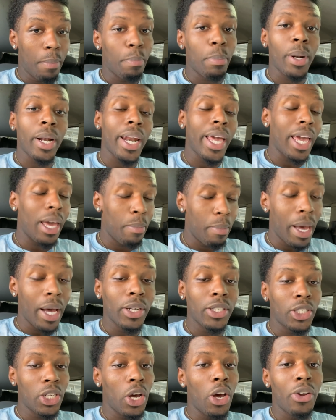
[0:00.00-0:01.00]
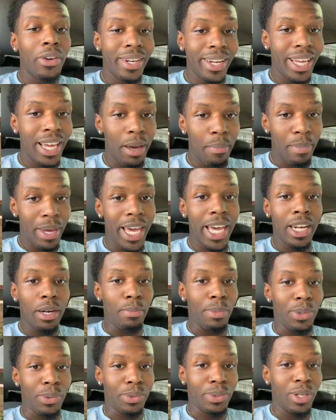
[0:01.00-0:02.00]
play about y'all damn
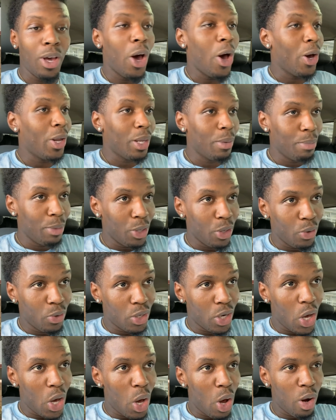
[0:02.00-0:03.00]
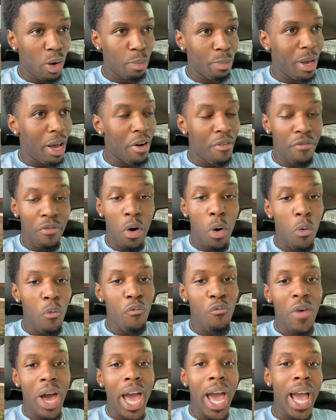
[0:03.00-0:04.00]
animals. All them little dogs, about 4,
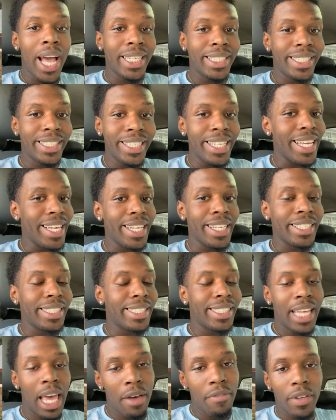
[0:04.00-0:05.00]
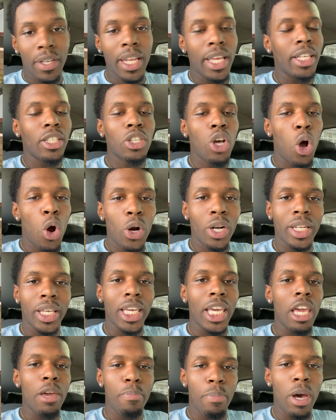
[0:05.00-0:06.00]
5, 6, 7, it's hard to
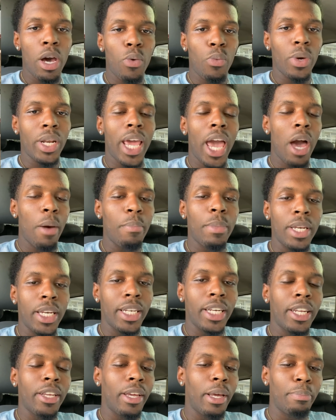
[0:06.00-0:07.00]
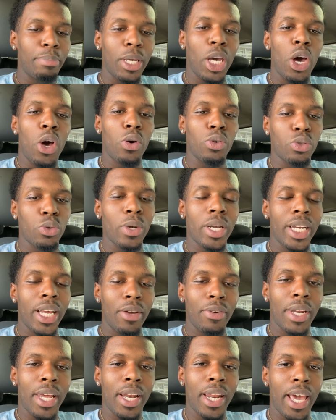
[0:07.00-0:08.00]
keep up with how many damn dogs ran
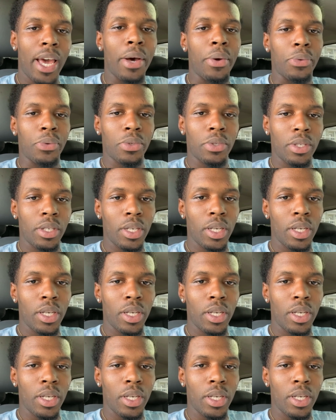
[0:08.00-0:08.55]
out that house.